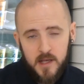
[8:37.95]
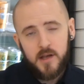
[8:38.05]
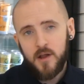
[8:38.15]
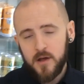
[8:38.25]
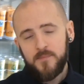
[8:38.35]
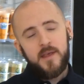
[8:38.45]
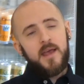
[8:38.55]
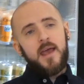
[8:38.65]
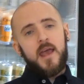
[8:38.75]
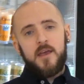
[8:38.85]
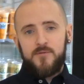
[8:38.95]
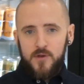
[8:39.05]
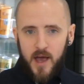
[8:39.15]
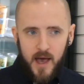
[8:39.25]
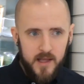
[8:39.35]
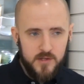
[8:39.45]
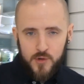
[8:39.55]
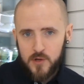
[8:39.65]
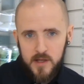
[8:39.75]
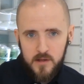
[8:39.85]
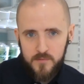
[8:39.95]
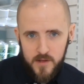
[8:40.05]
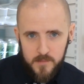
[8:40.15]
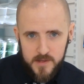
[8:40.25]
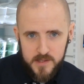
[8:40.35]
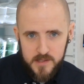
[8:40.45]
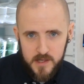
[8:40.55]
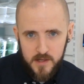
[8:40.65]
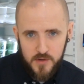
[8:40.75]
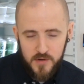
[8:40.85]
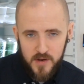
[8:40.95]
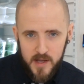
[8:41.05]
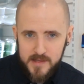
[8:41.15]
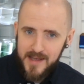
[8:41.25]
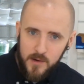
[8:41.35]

Now, if you had too little vitamin C in your diet,